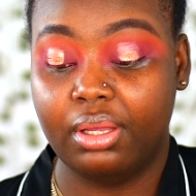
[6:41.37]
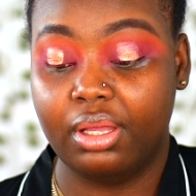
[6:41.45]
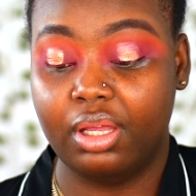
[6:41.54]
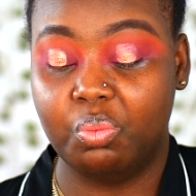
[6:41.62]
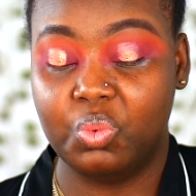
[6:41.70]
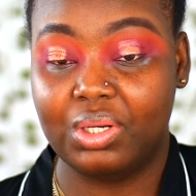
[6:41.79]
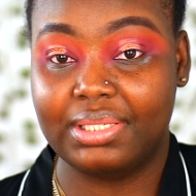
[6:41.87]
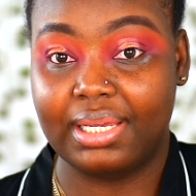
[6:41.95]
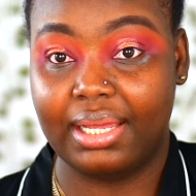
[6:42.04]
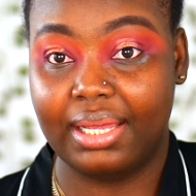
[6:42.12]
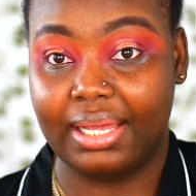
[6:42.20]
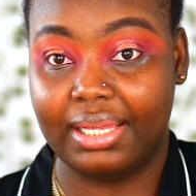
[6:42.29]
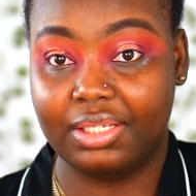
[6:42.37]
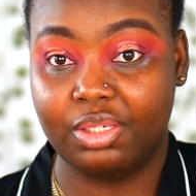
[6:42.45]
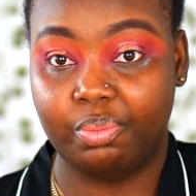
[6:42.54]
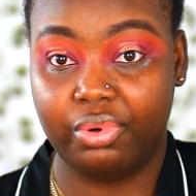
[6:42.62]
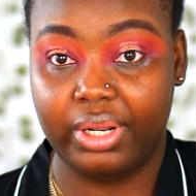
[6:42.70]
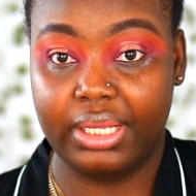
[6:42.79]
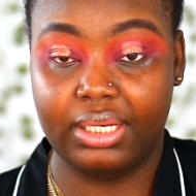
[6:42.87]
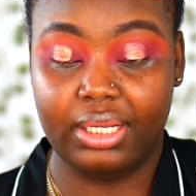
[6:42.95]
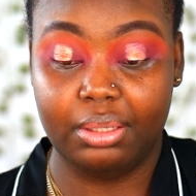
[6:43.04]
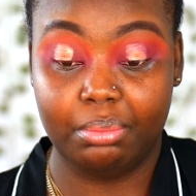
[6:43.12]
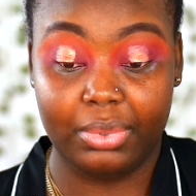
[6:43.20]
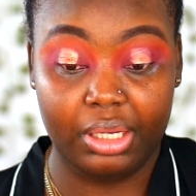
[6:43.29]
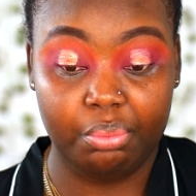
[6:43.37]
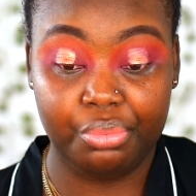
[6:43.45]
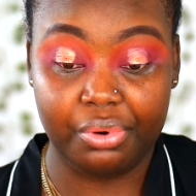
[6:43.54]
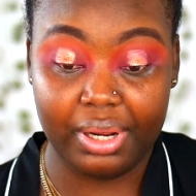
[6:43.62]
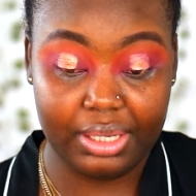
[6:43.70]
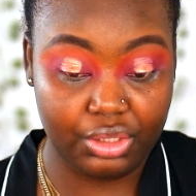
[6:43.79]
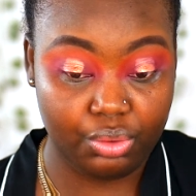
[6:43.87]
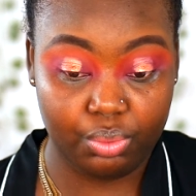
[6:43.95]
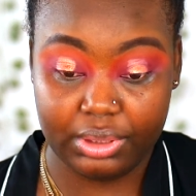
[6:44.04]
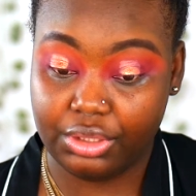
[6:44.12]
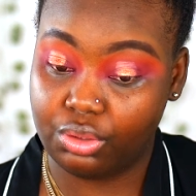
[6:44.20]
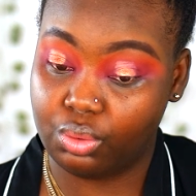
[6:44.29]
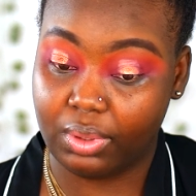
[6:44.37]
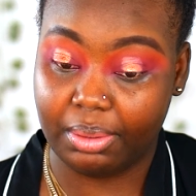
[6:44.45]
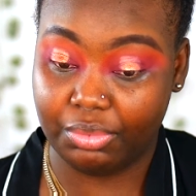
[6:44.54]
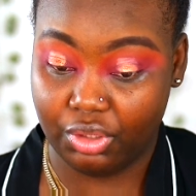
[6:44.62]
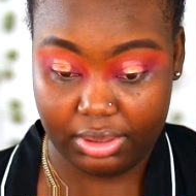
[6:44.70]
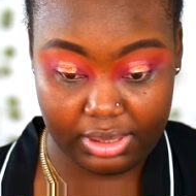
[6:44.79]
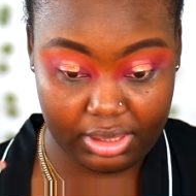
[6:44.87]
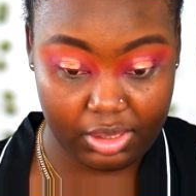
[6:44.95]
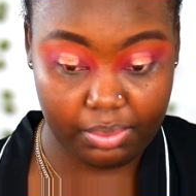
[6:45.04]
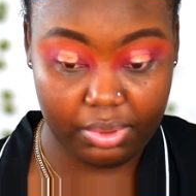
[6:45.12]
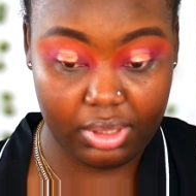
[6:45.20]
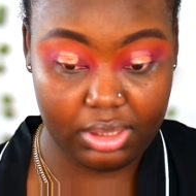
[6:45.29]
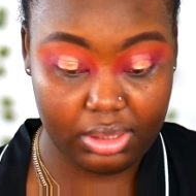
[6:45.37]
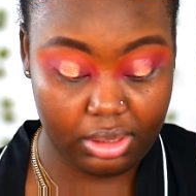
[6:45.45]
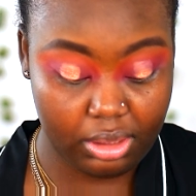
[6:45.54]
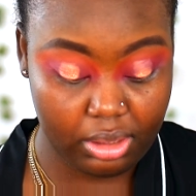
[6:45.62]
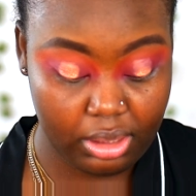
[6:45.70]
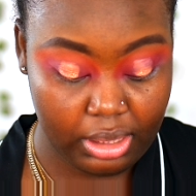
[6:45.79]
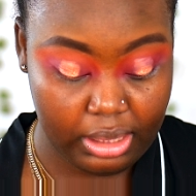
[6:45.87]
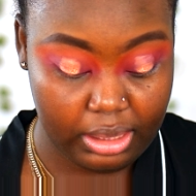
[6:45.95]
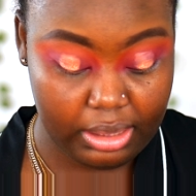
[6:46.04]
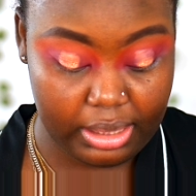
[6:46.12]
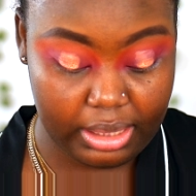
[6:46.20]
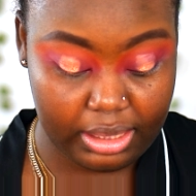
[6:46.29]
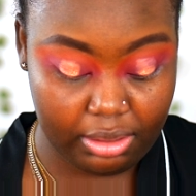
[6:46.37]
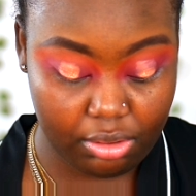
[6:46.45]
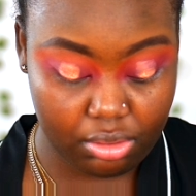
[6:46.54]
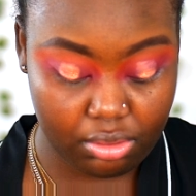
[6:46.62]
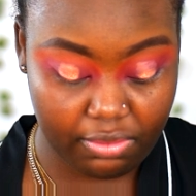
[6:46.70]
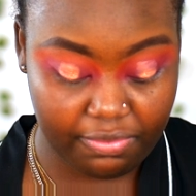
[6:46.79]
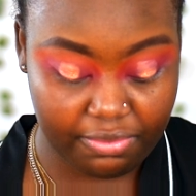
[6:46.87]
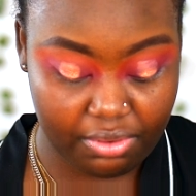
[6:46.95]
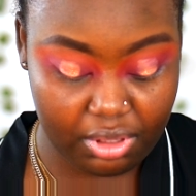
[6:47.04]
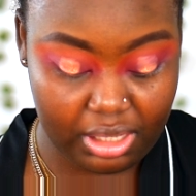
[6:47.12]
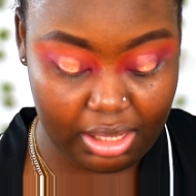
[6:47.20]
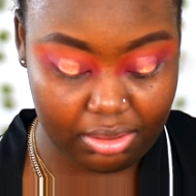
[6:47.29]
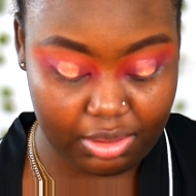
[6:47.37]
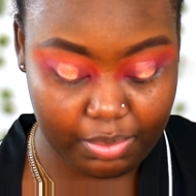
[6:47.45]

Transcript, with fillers: um, water I sprayed in my brush, which is why I'm not experiencing like a lot of fallout.